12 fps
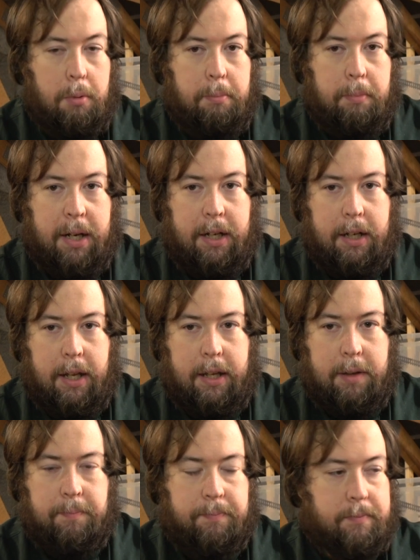
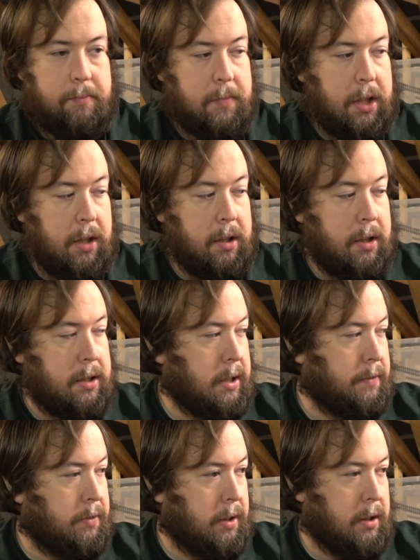Monday I'm going to
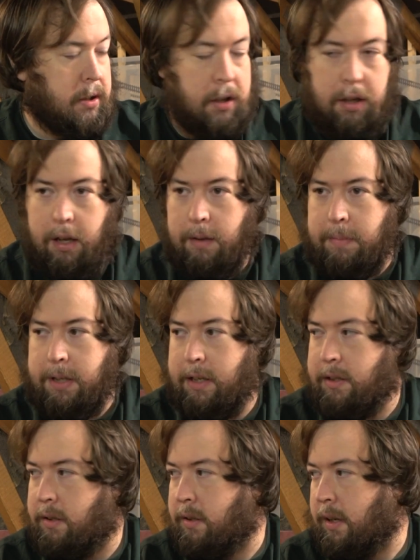give you an
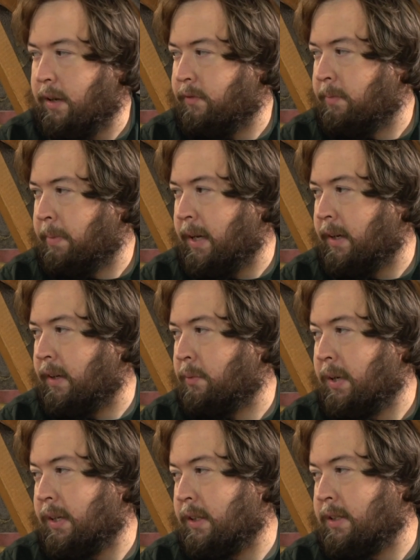update on how the packing
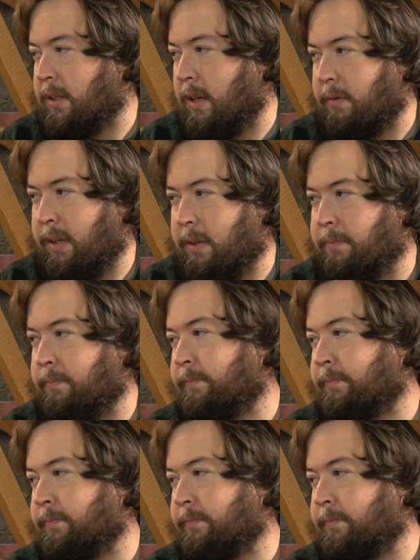away is going.